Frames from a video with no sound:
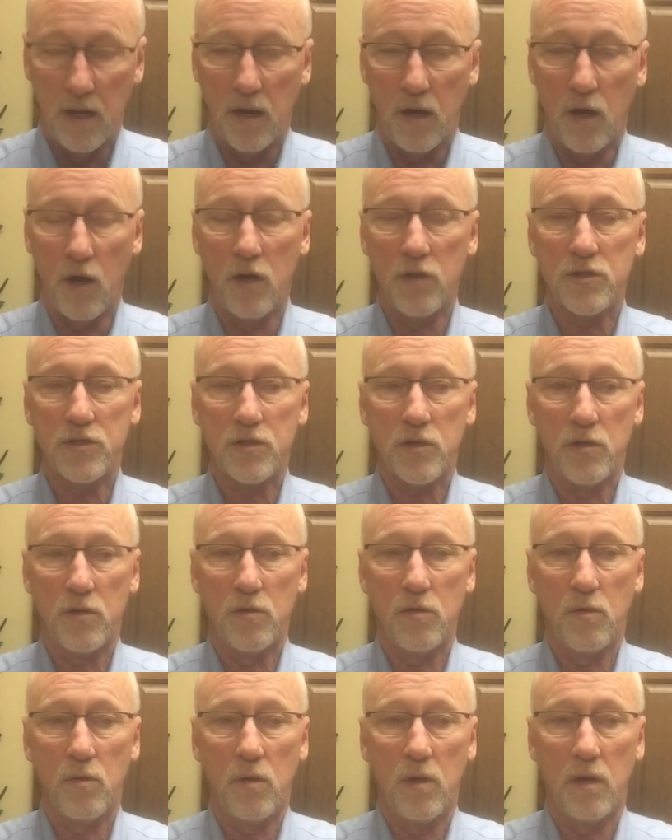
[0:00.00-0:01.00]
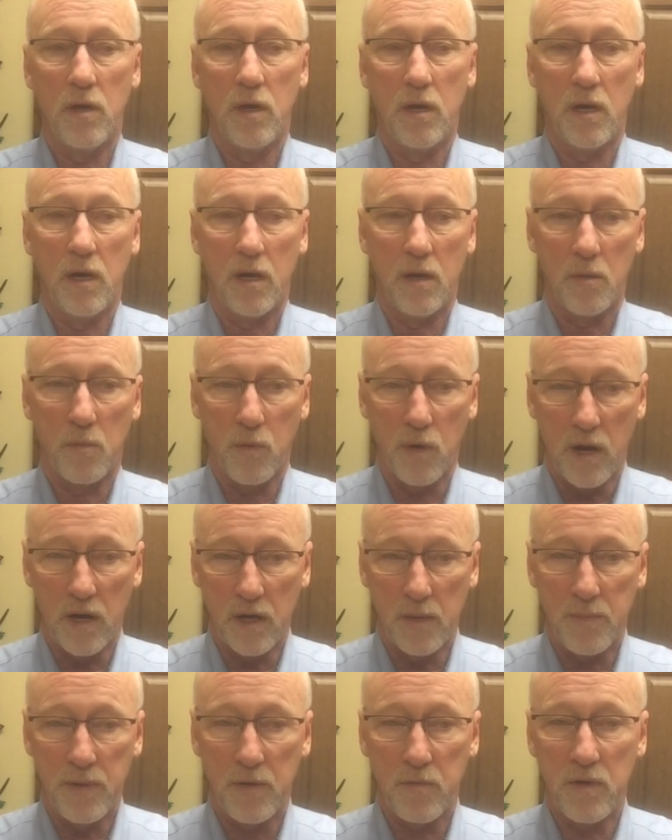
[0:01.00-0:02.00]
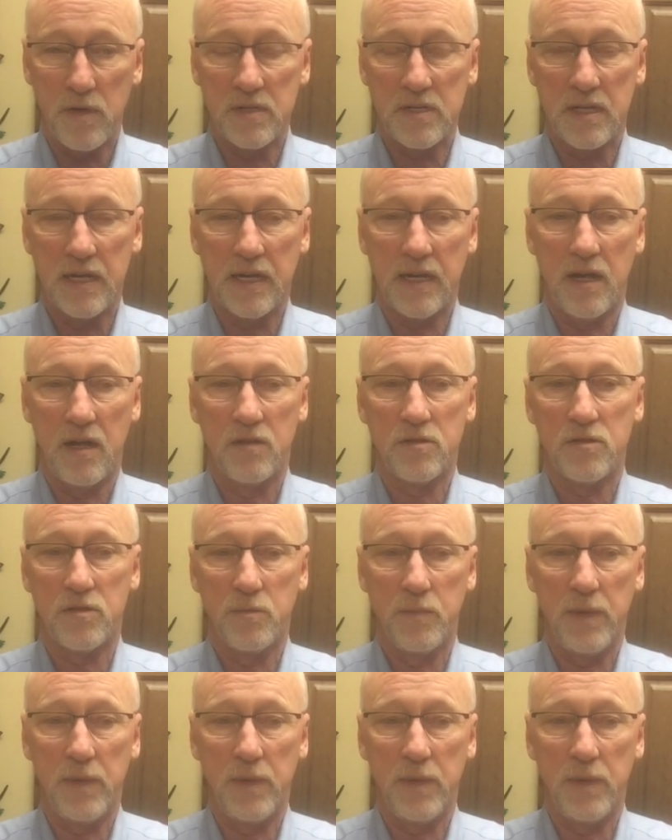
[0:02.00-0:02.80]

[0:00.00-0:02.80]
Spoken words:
Also brought up at resident council